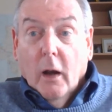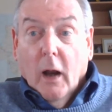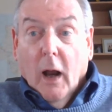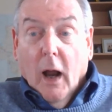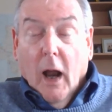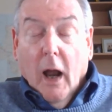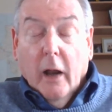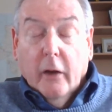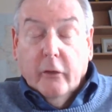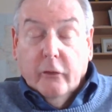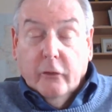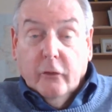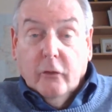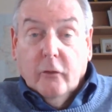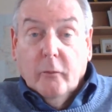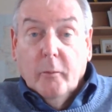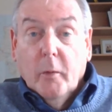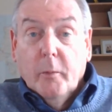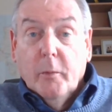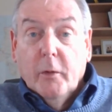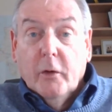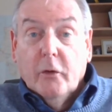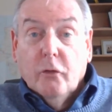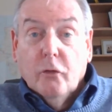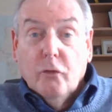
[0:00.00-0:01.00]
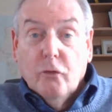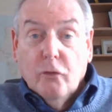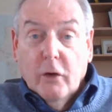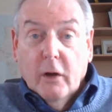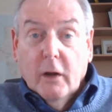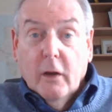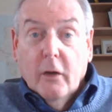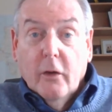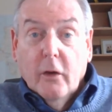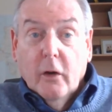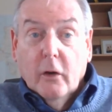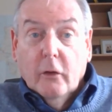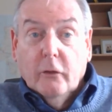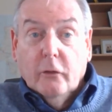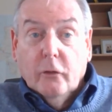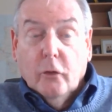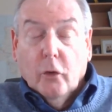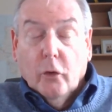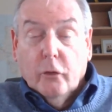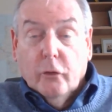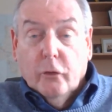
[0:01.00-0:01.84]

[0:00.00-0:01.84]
asked maybe to read this or